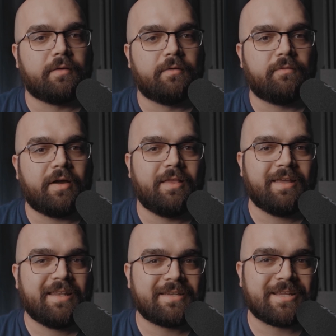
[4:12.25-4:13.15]
finally
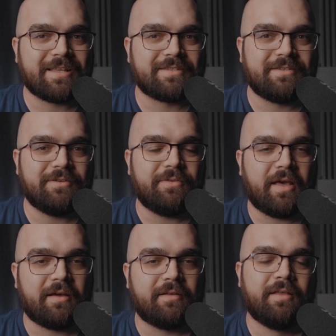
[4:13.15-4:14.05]
get a chance to do
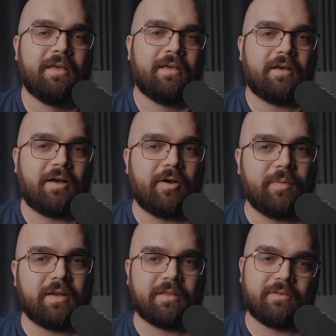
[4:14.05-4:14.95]
that
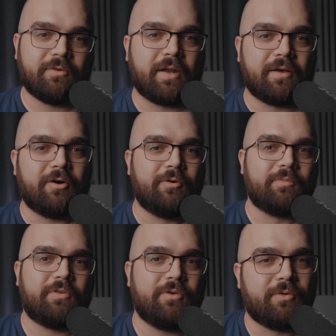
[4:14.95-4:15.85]
and get to do it at home
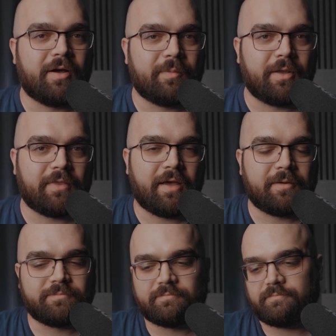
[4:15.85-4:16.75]
too. How about
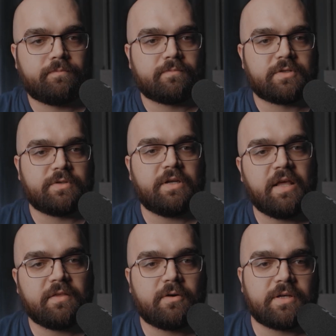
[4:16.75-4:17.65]
that? So
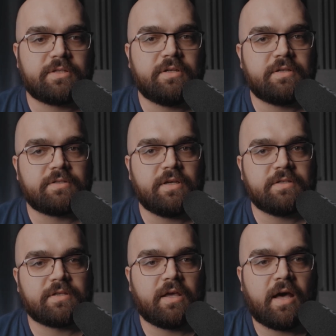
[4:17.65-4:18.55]
today the question is,
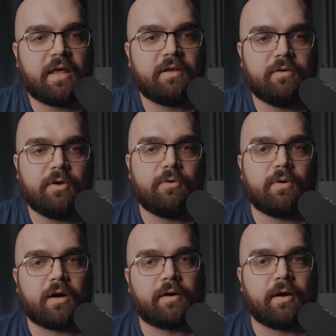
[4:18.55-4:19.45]
does God know
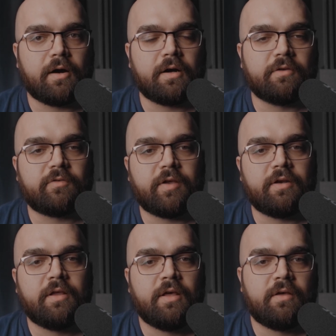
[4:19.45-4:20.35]
our hearts?
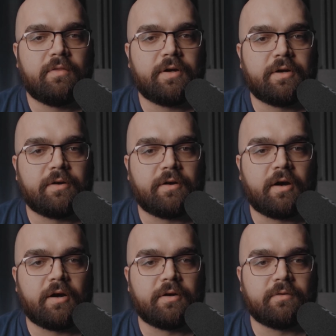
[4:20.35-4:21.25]
And there
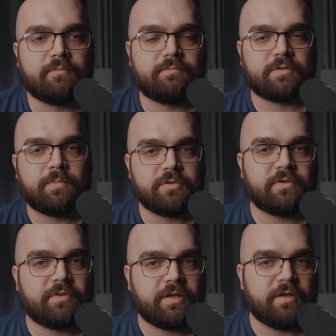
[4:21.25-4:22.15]
are
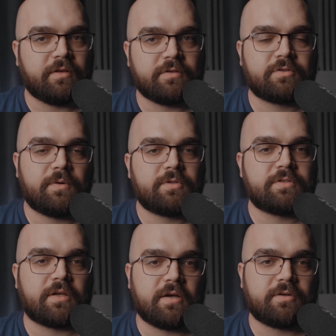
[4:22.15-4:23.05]
supposedly scriptures
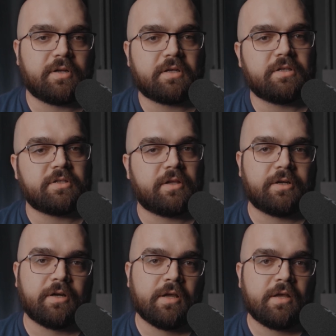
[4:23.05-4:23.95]
that contradict each
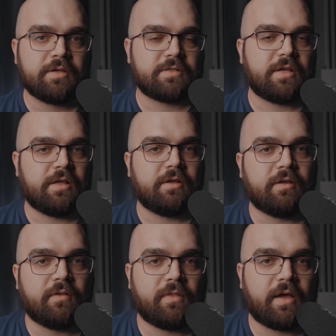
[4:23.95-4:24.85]
other,
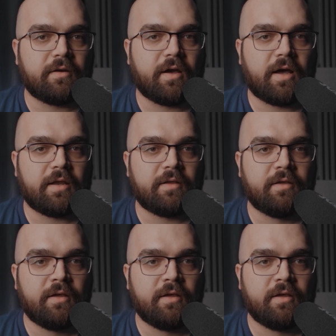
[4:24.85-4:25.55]
saying that God,